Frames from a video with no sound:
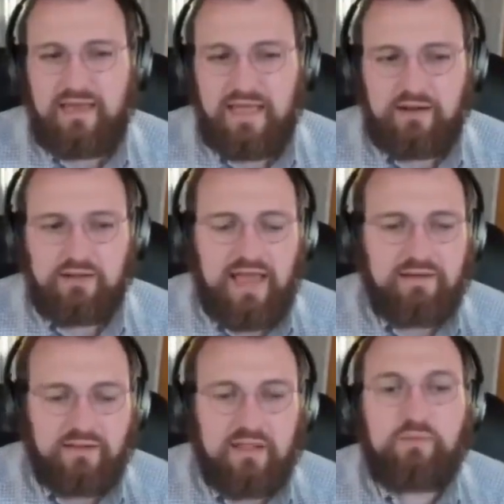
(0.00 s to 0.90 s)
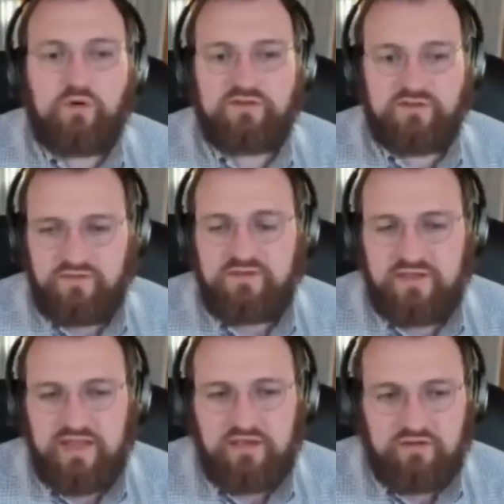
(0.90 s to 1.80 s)
It'll add a lot more
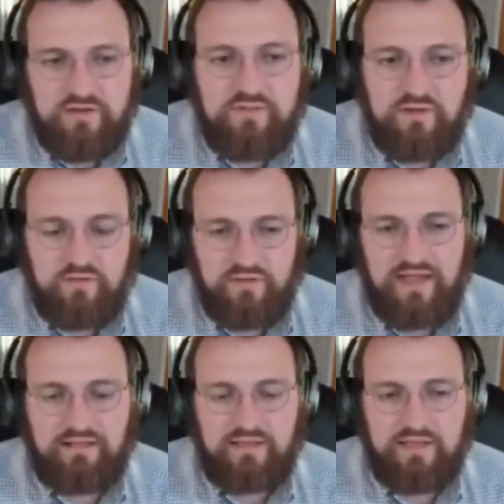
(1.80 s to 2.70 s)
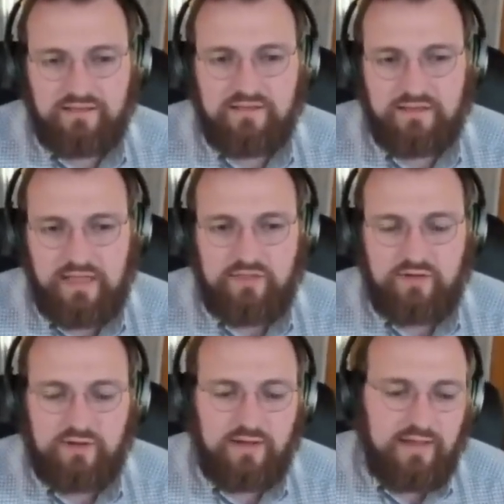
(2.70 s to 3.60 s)
sophisticated crypto likely into the
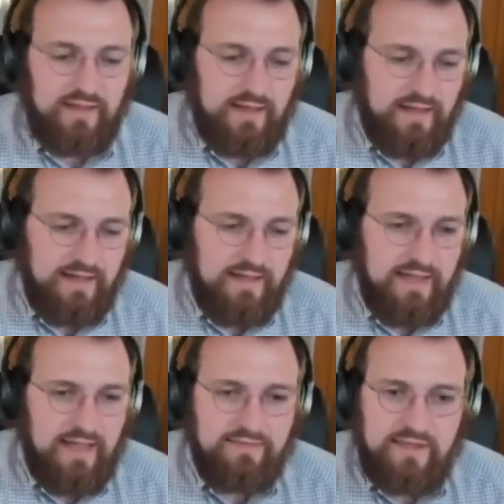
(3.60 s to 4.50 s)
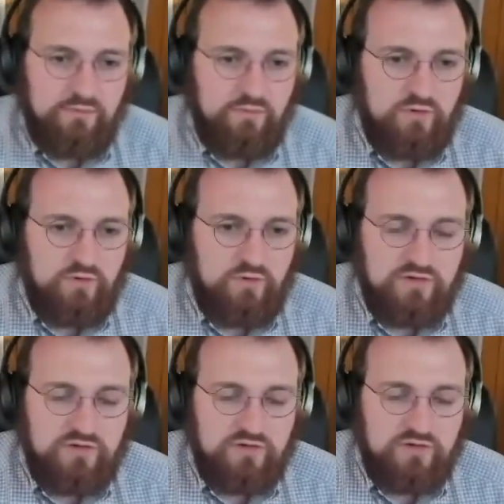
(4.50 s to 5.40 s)
ledger, uh, and then we'll
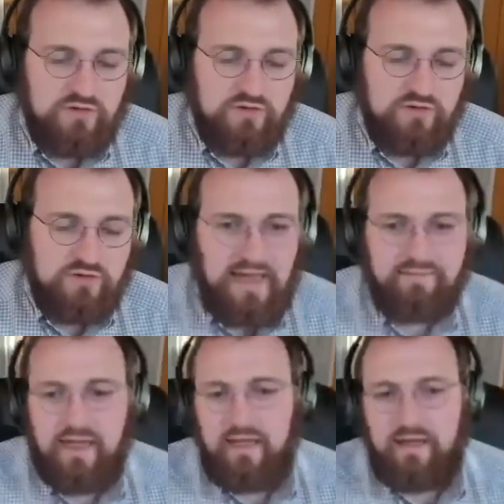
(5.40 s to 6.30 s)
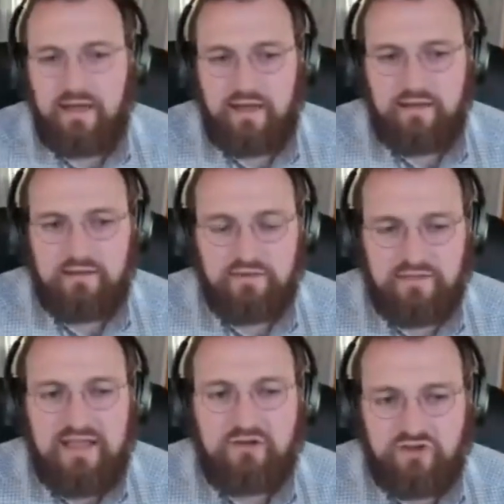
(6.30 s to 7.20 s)
also perhaps have uh,
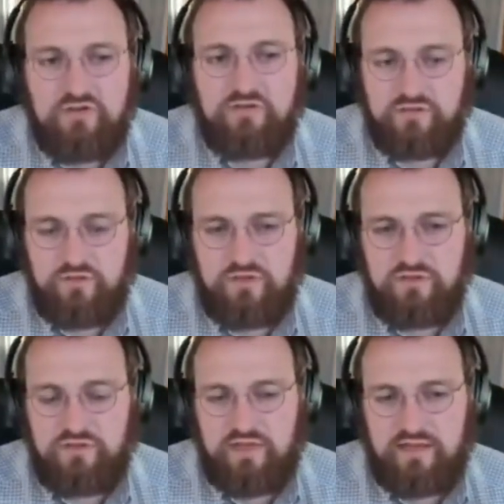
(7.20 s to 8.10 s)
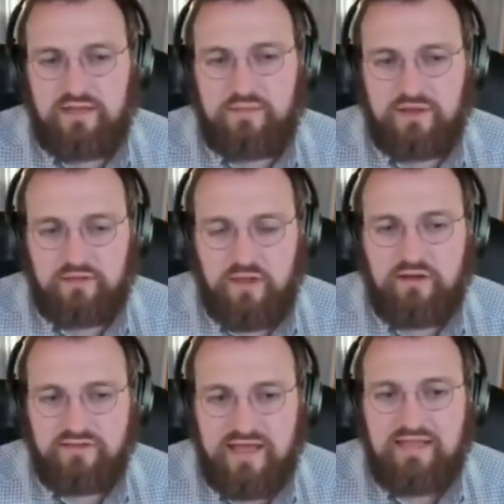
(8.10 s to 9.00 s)
layer two solutions that come in
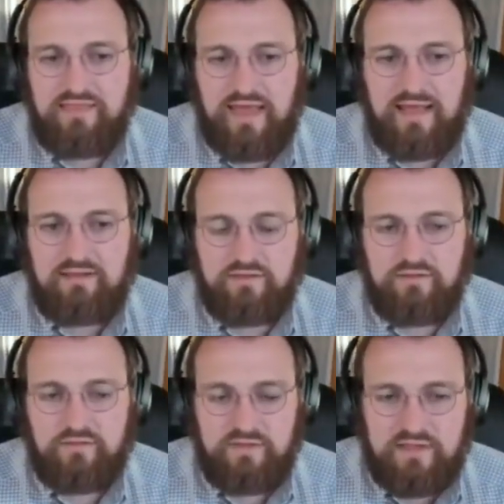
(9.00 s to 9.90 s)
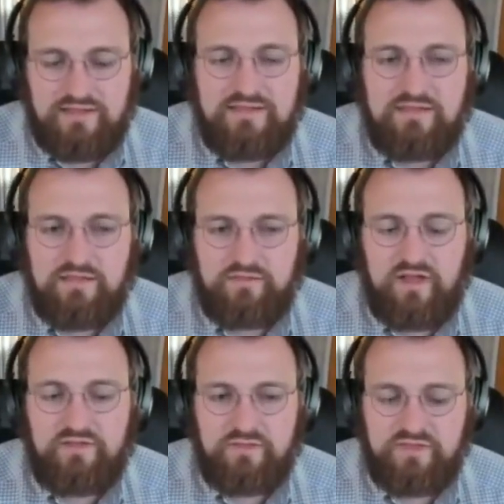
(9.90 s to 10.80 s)
alongside that. So the existence of
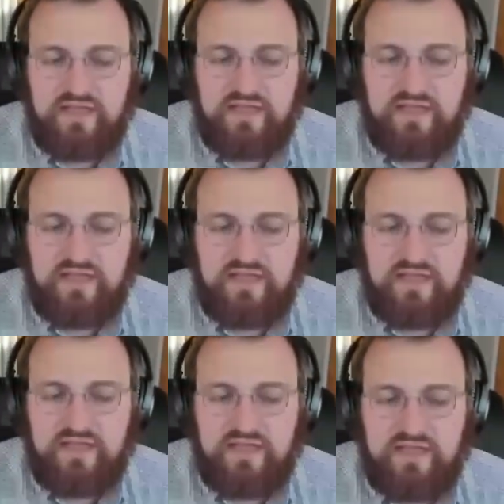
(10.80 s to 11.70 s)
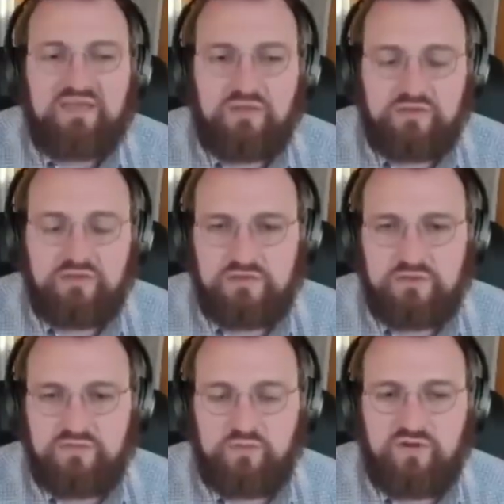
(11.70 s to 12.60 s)
lots of stake pools make those
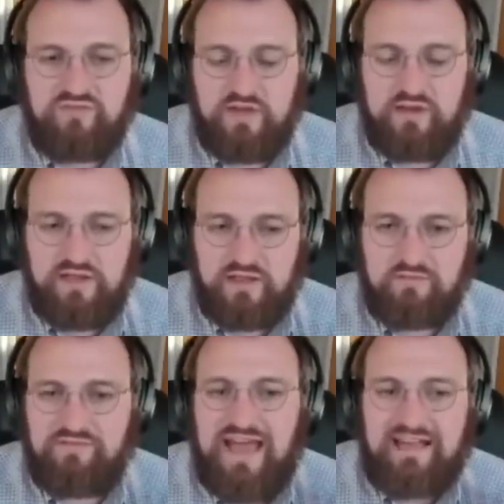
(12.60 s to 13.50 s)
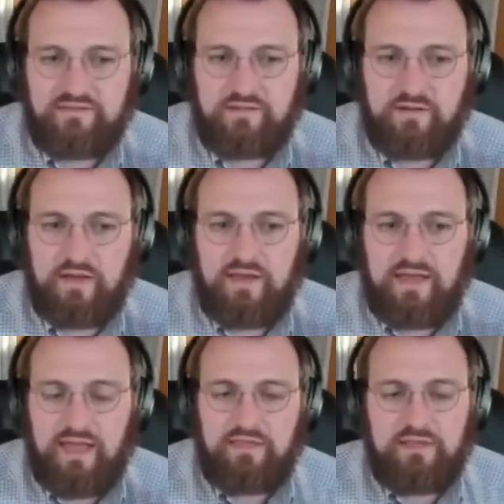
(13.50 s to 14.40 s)
systems more federated and faster
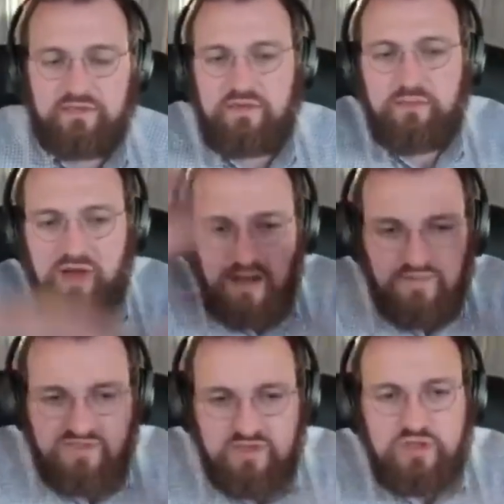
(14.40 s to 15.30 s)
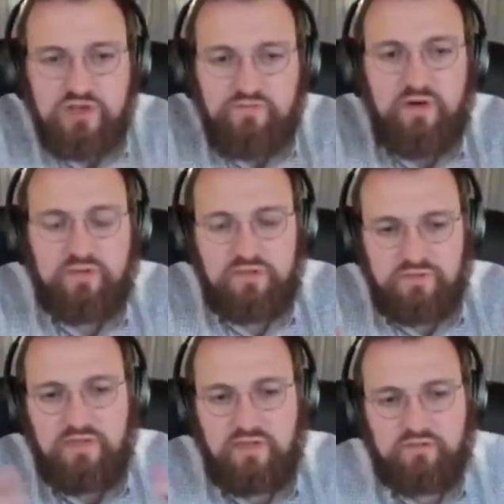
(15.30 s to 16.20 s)
and that some composition of all
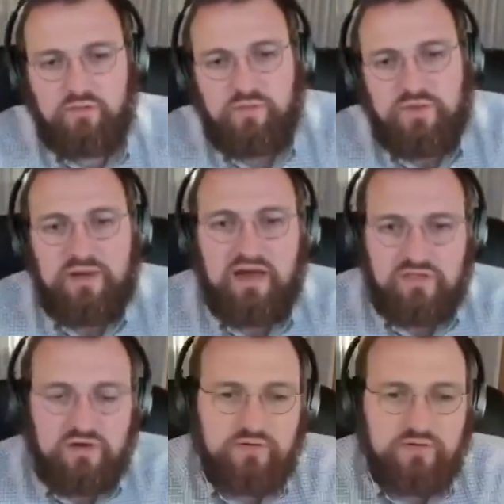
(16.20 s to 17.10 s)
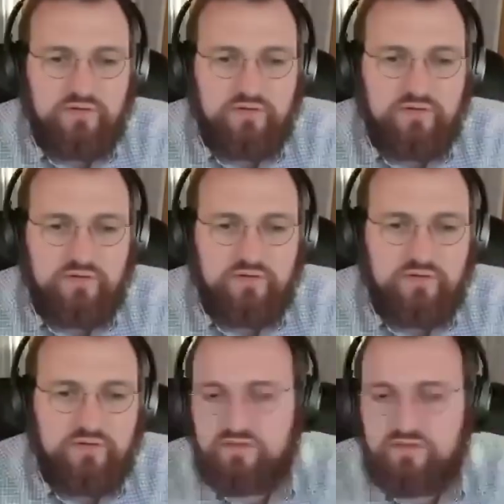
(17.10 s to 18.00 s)
these things will be Basho. So we'll get
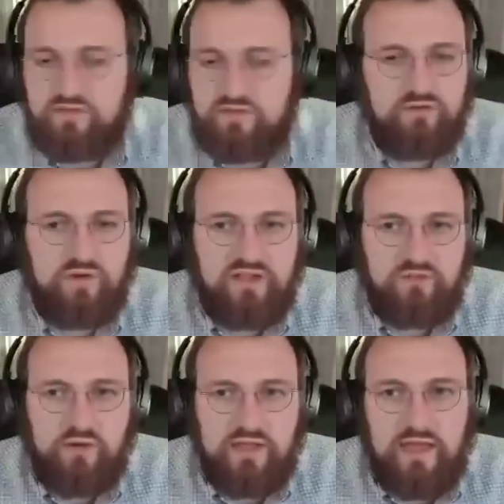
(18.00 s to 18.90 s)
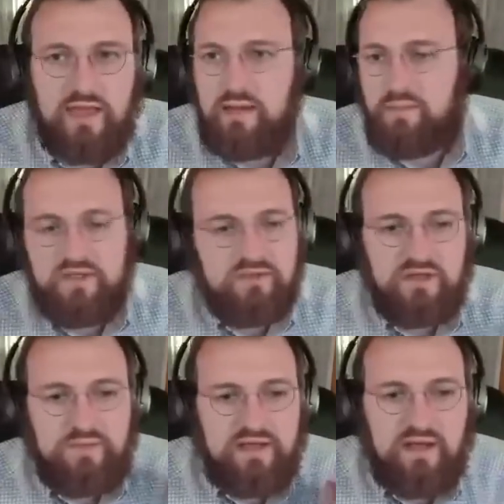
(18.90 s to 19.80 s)
it started in 2020, but it's
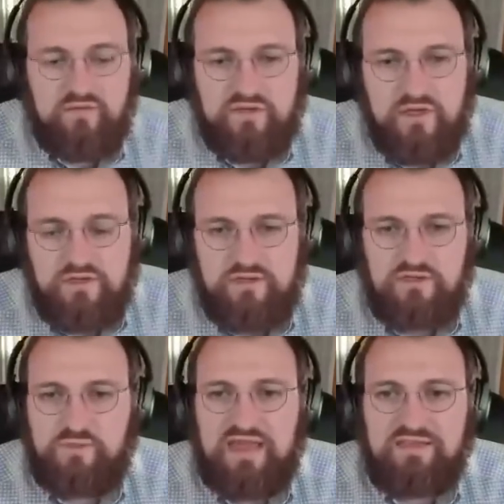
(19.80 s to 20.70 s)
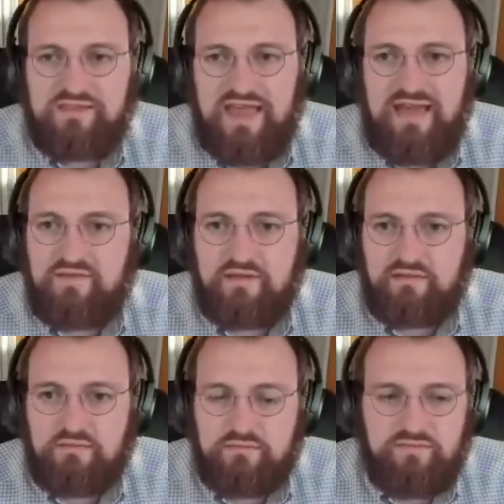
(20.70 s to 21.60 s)
going to be a conversation the space is
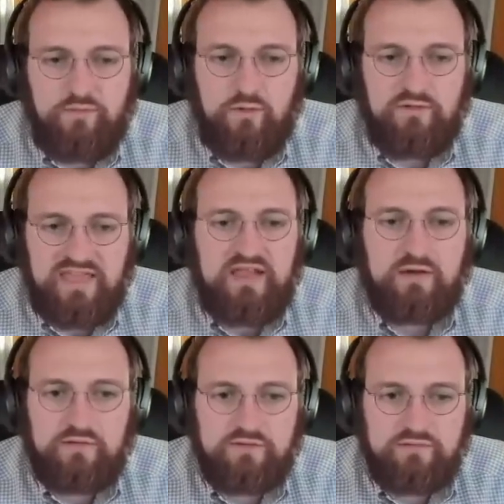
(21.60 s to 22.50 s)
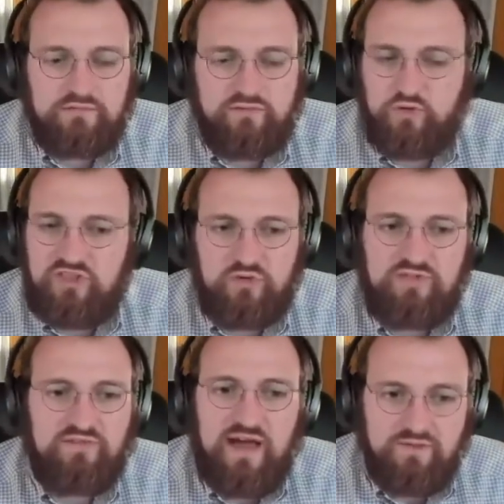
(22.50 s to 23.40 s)
having for years.
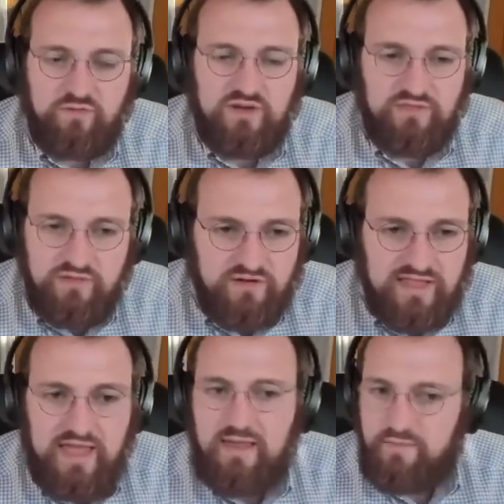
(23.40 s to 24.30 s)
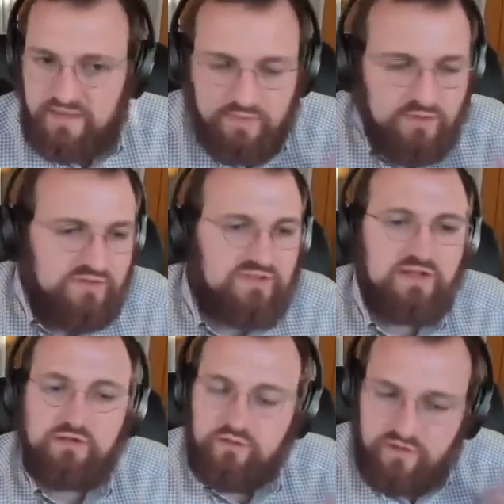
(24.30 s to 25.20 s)
2025, 2030, people are
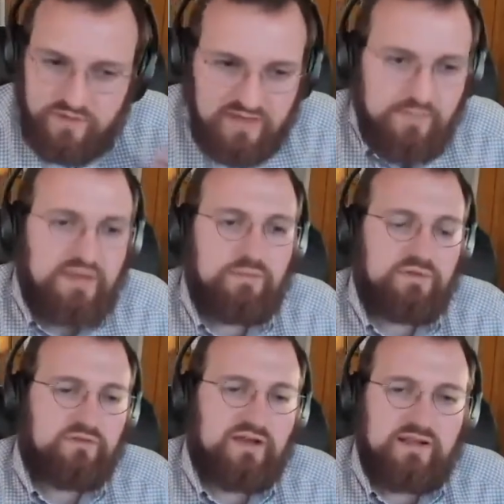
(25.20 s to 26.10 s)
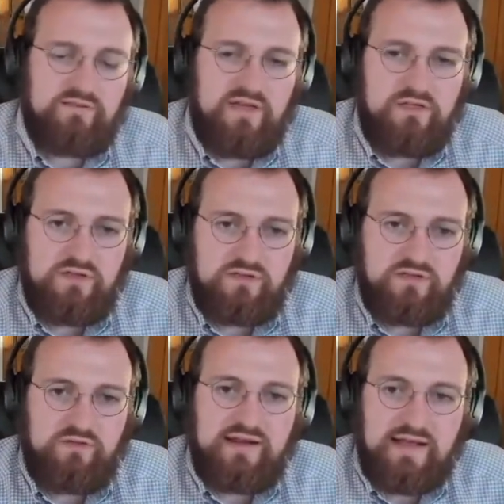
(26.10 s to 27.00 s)
still going to be coming up with great innovations and
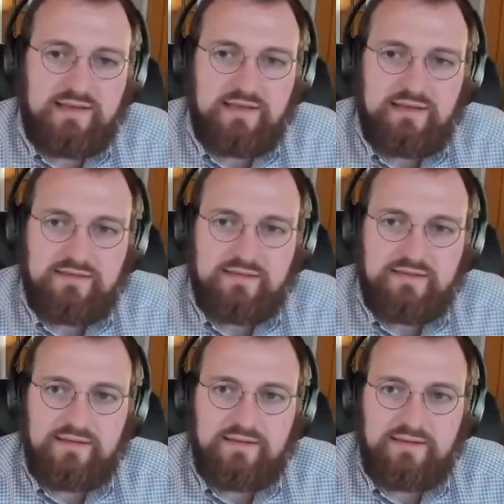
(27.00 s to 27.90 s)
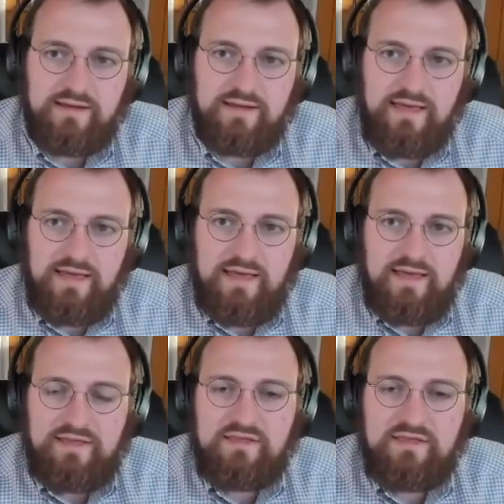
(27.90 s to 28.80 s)
great ideas. And uh,
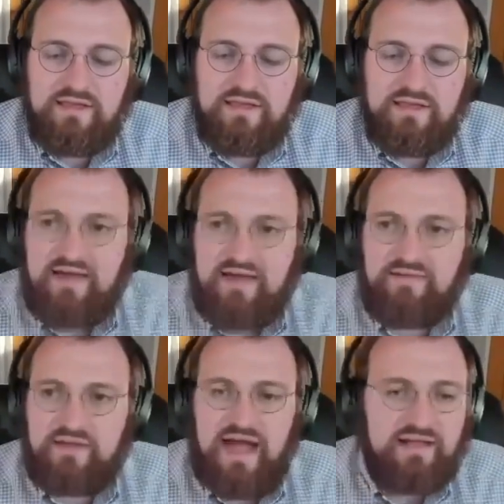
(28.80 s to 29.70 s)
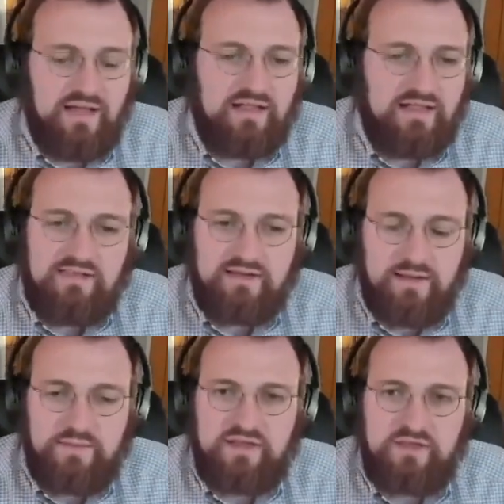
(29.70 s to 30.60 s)
that's the advantage of having high,
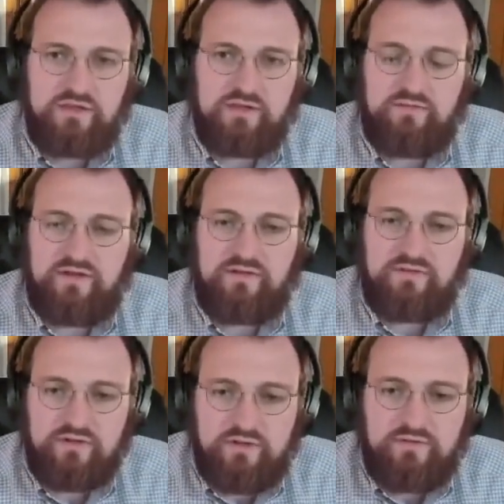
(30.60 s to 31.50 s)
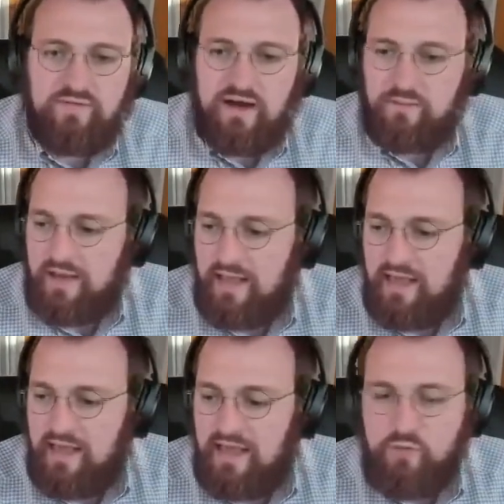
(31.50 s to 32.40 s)
lots of competition in a very fertile environment.
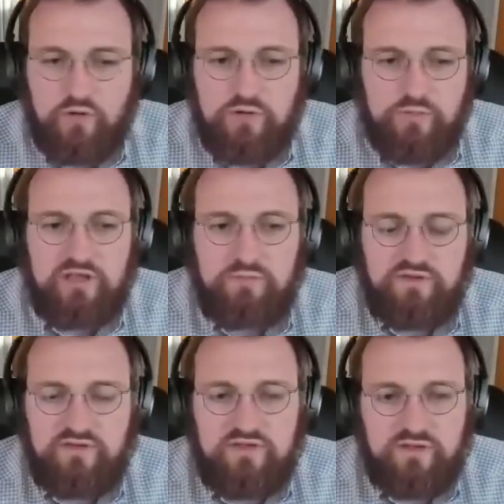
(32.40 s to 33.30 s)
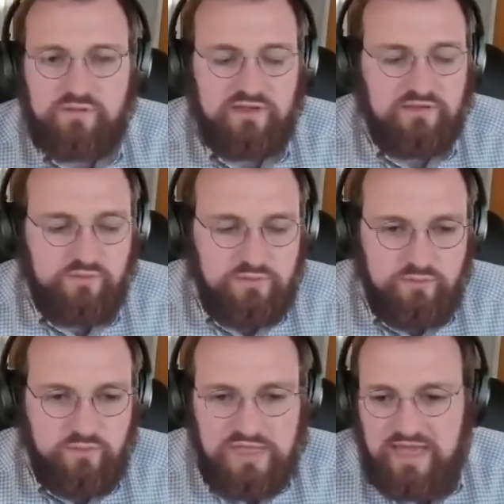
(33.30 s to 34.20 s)
And we're in a pretty good position because we,
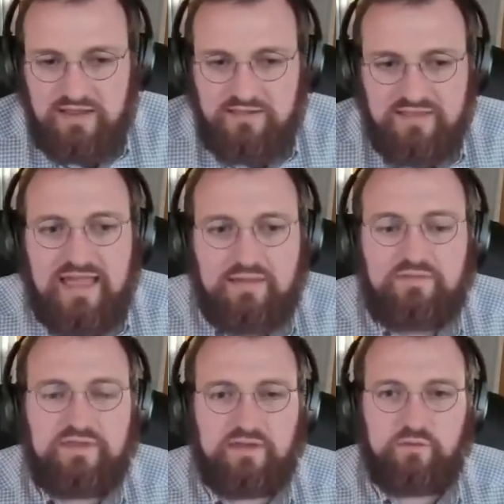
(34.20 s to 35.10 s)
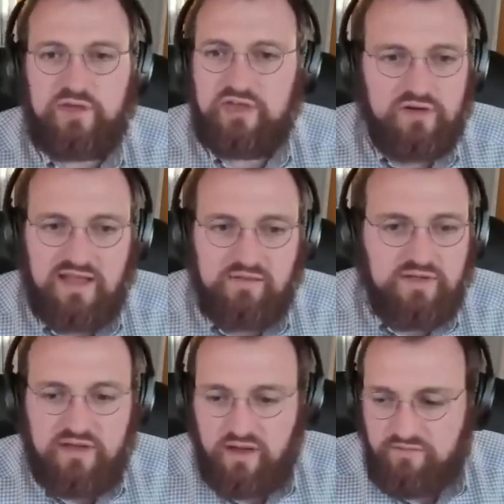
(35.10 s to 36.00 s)
we kind of see everything. We go to every
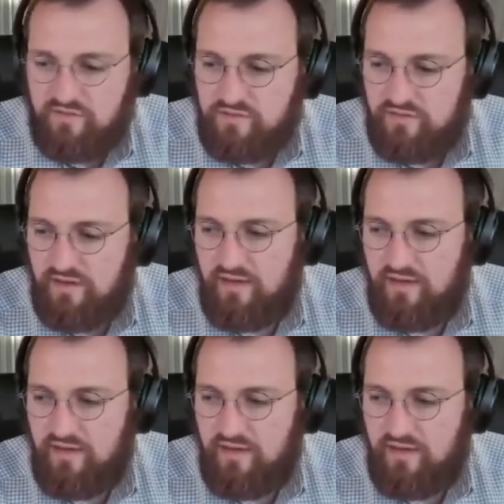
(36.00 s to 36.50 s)
conference.